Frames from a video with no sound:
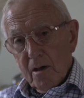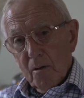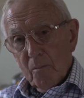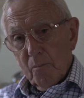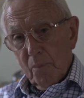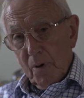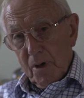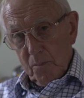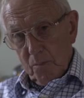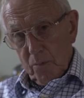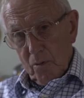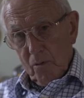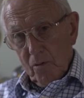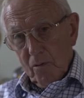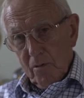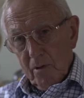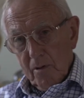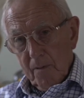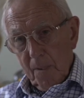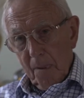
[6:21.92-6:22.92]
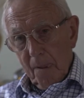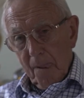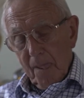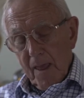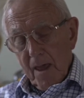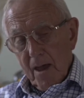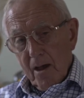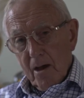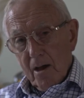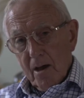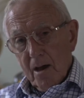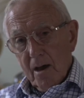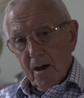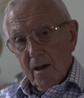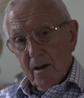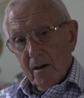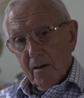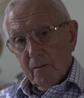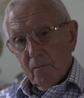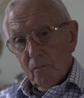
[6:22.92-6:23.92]
people,
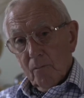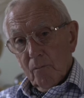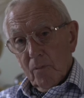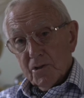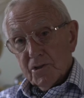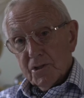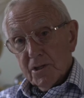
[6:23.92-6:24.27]
which